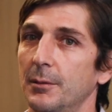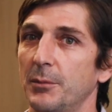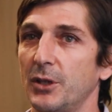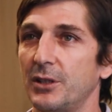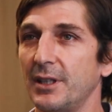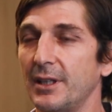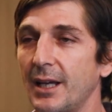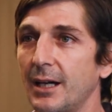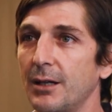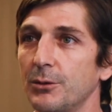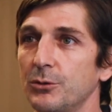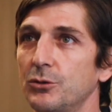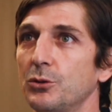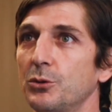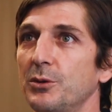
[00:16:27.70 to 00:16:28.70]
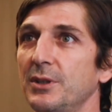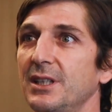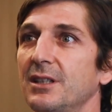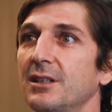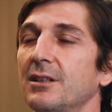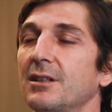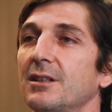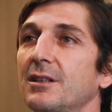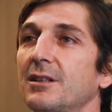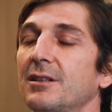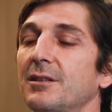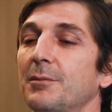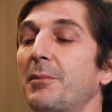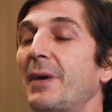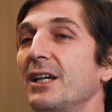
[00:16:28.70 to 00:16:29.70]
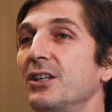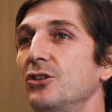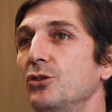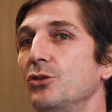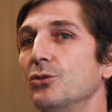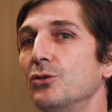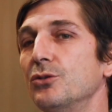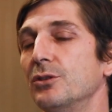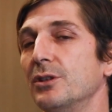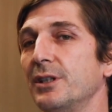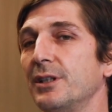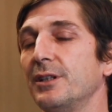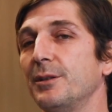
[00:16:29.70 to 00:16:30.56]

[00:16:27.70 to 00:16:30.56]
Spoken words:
But now doing my new